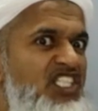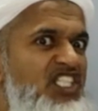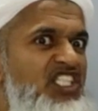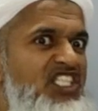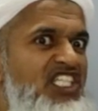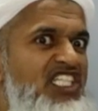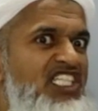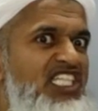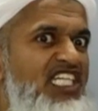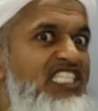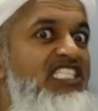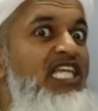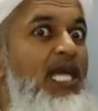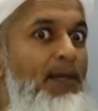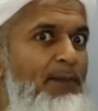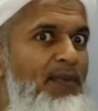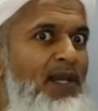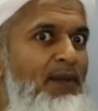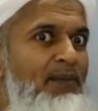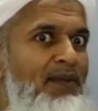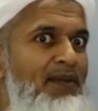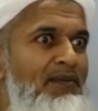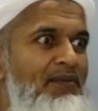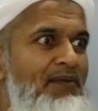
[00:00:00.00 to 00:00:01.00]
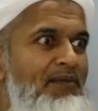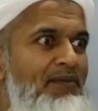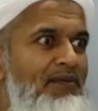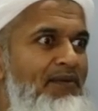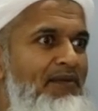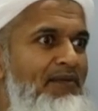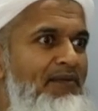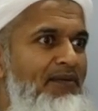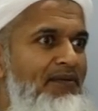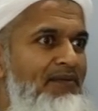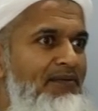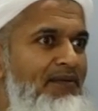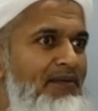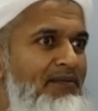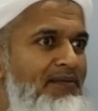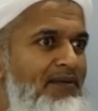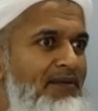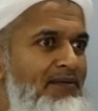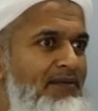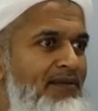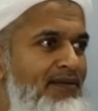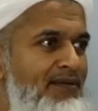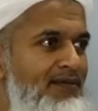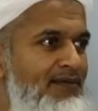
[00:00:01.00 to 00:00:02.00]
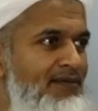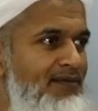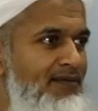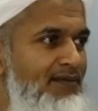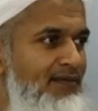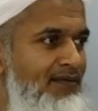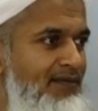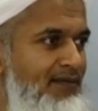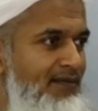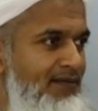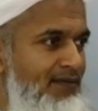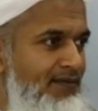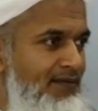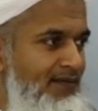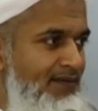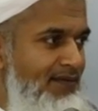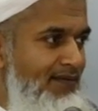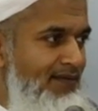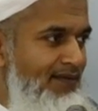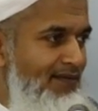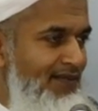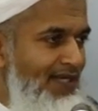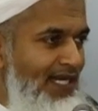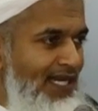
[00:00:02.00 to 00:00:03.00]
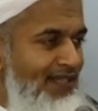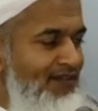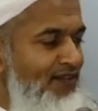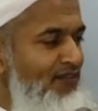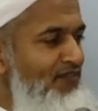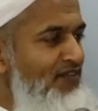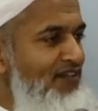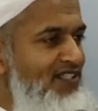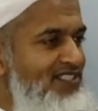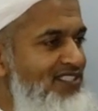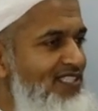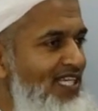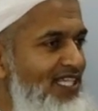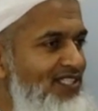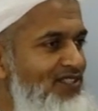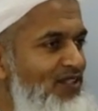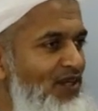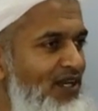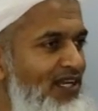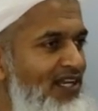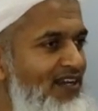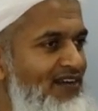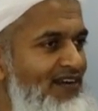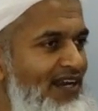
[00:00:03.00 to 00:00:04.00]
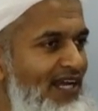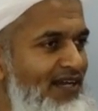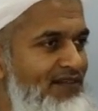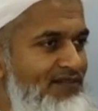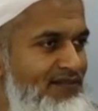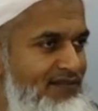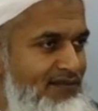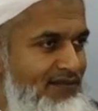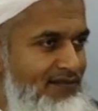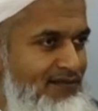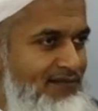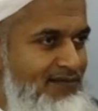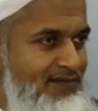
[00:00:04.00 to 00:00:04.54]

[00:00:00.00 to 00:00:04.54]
she did this, blah, blah, blah, blah, blah, blah. And the thing starts going around.